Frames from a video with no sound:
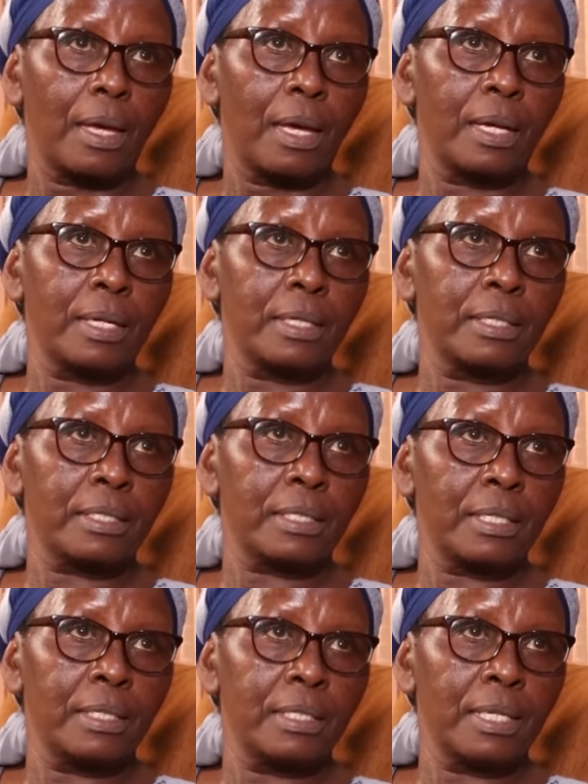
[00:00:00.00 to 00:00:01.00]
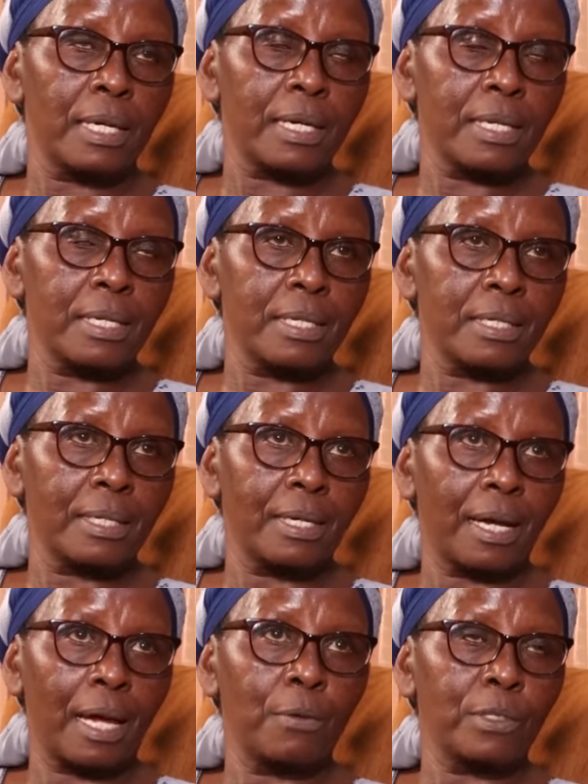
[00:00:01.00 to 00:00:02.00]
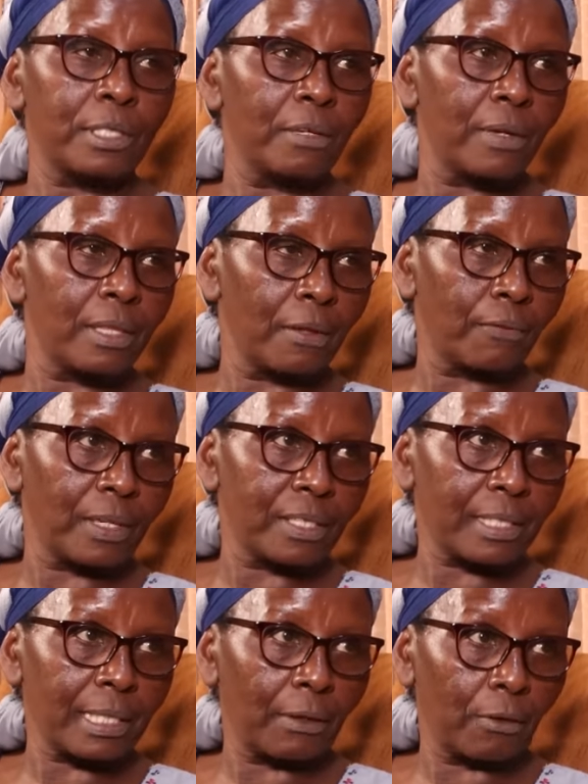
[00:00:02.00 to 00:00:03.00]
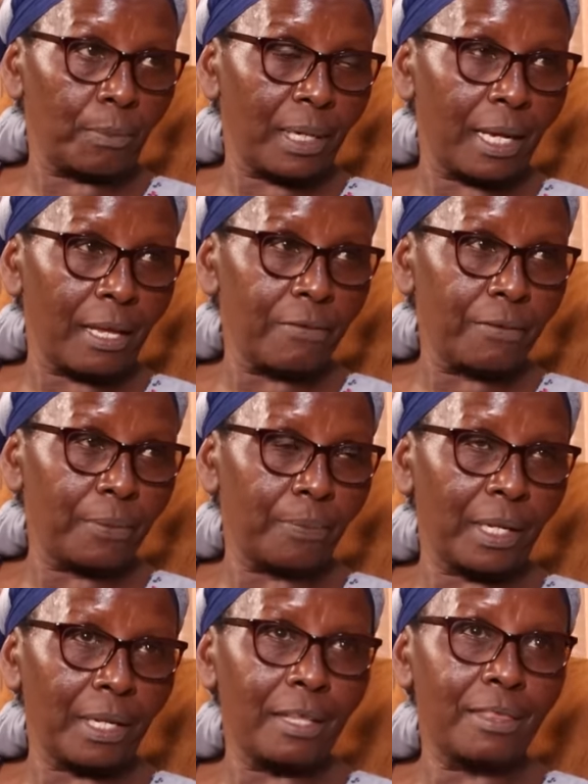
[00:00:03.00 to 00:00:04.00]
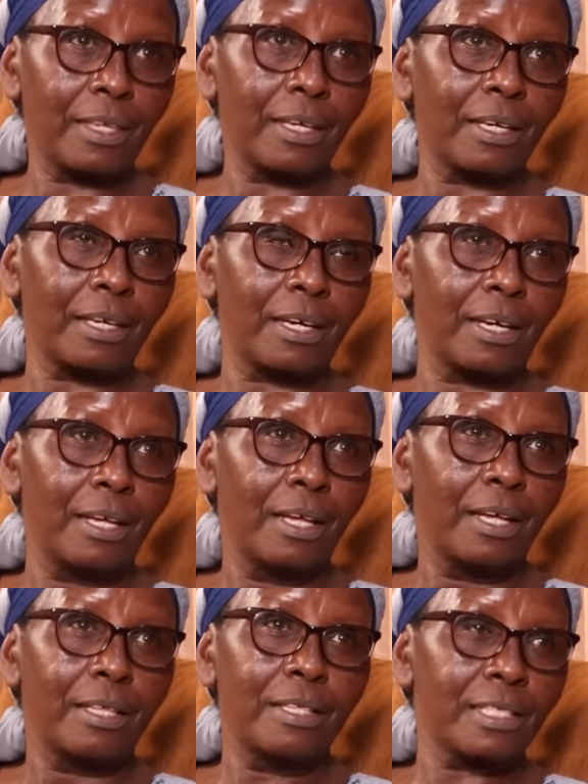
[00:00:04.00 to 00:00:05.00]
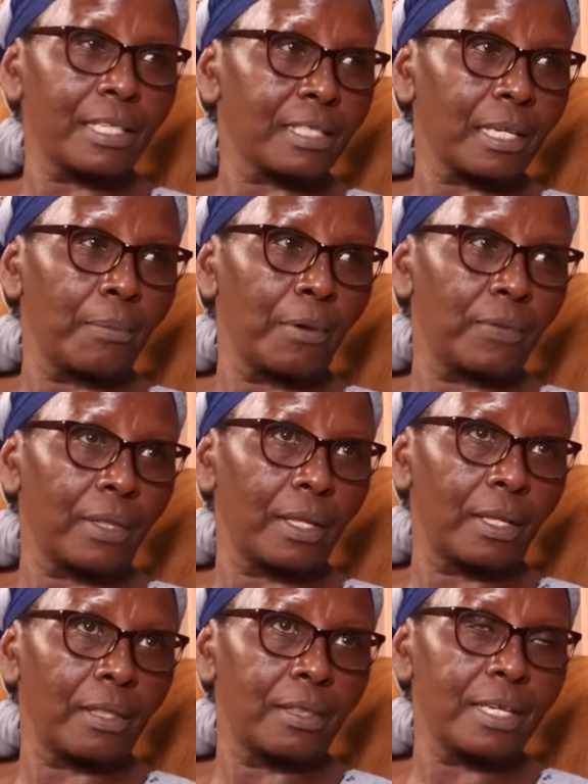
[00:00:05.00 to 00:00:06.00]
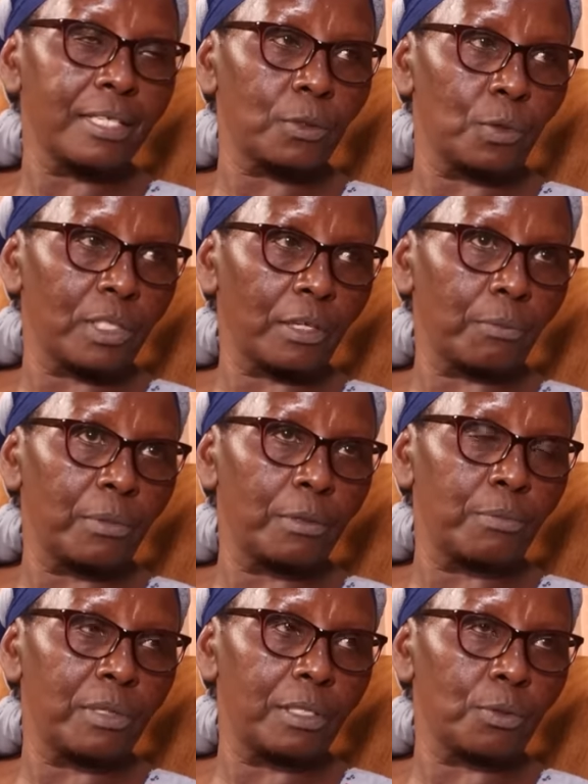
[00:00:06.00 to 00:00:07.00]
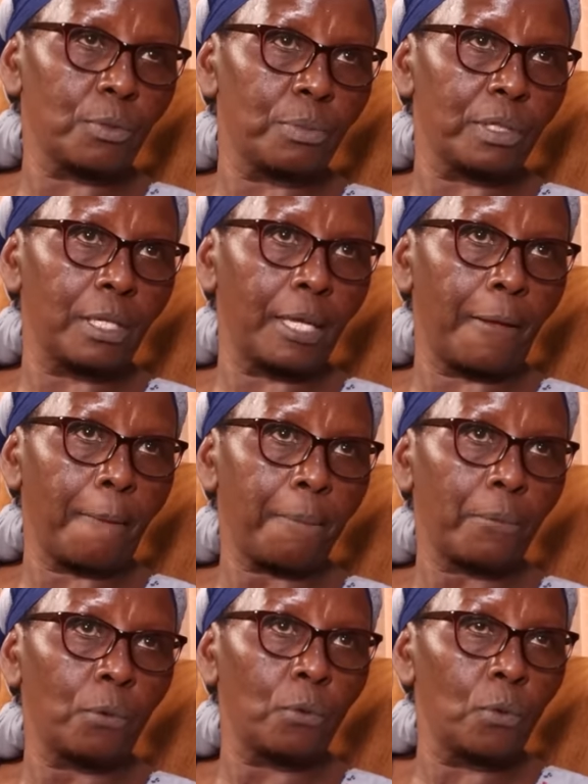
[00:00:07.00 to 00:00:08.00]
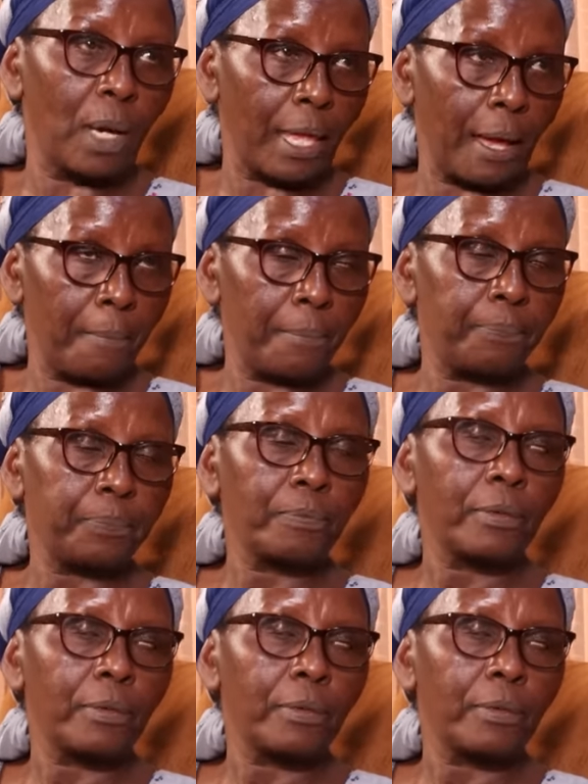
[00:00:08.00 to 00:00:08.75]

And in Nyeri, I was given the first trial of my life. And I think these are some of the things which have made me to be who I am.